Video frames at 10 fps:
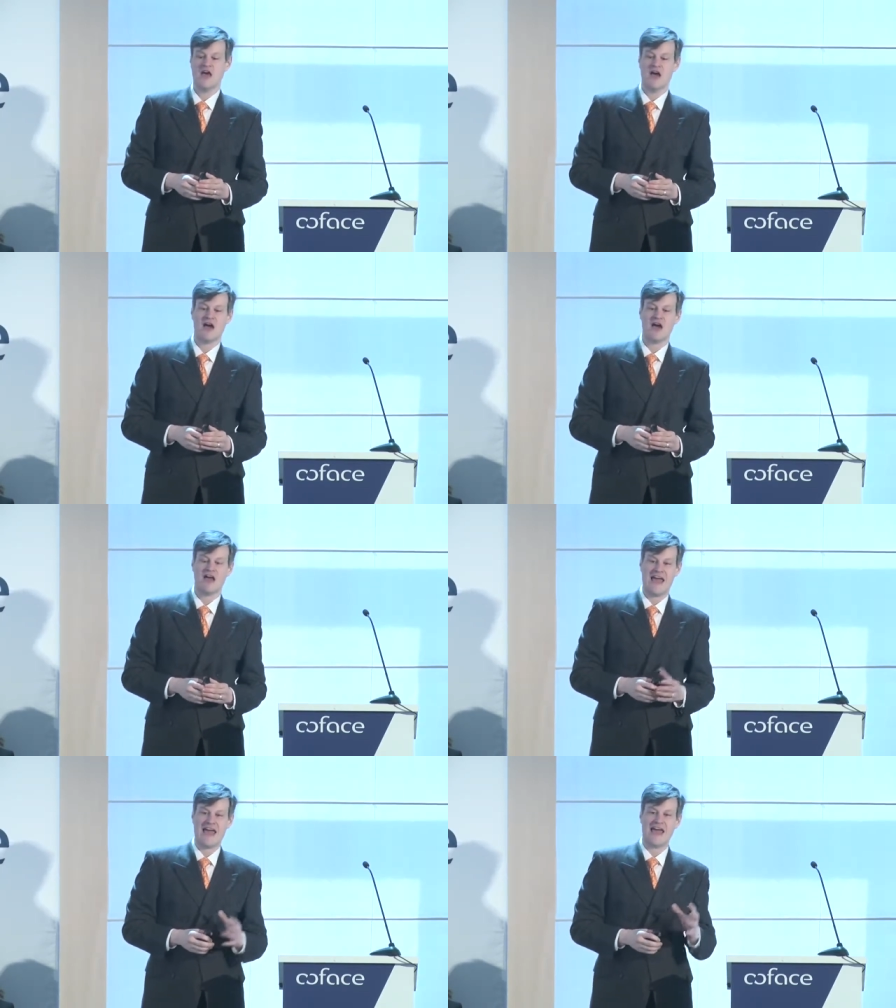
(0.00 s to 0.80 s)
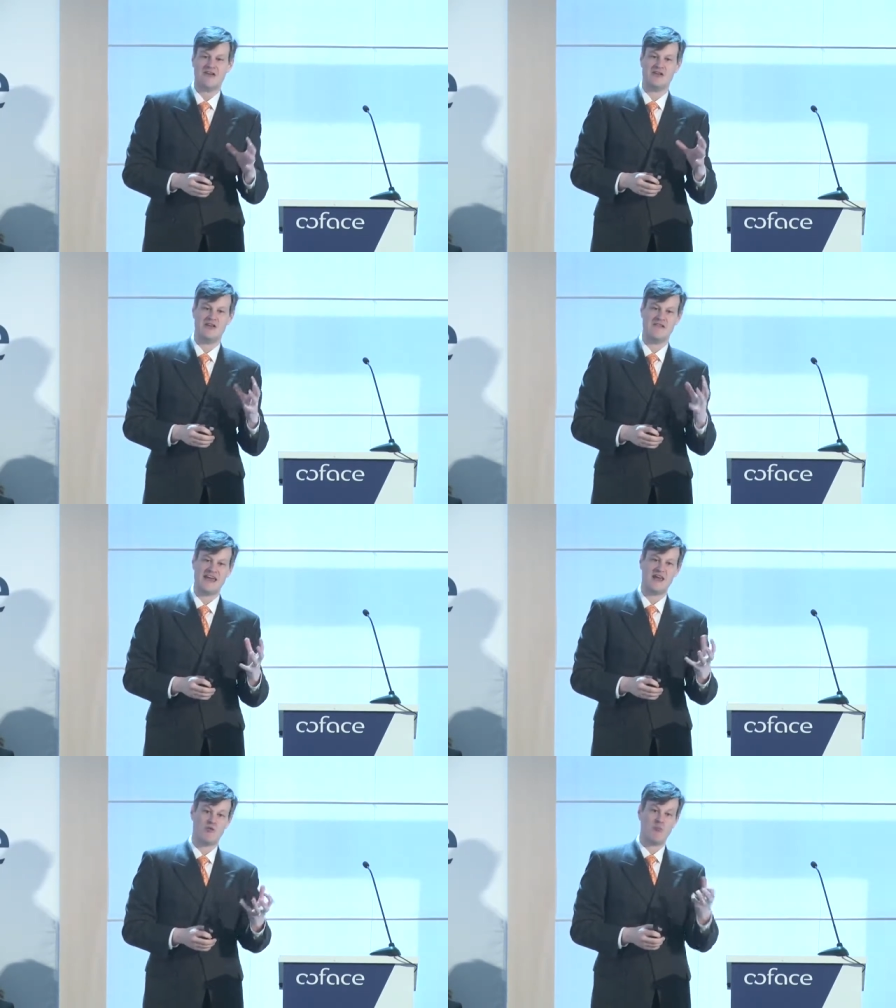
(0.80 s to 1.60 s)
uh, and
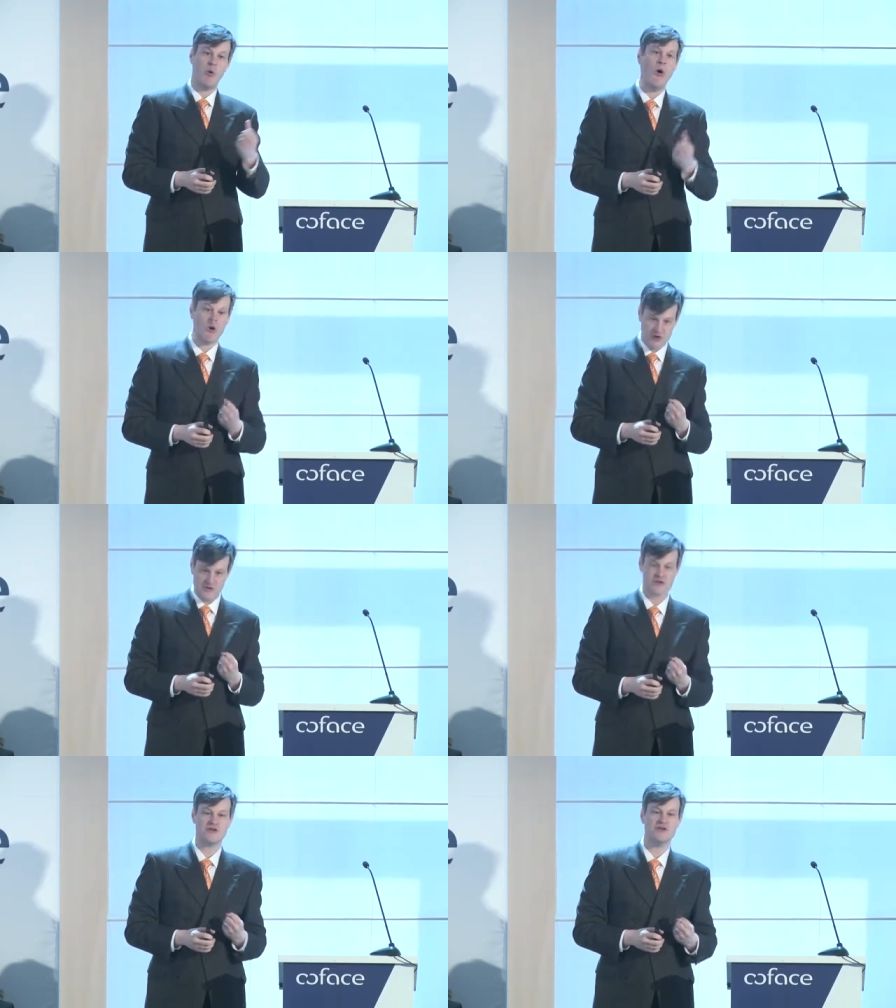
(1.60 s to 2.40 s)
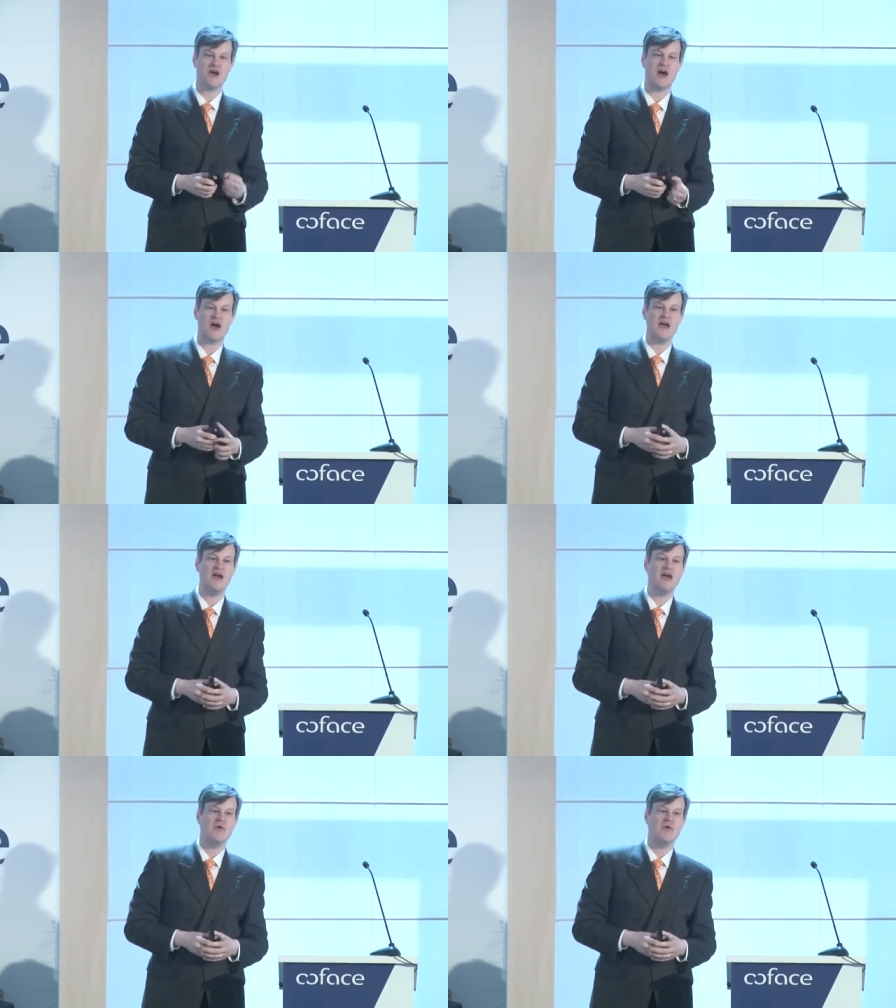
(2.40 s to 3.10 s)
they report uh,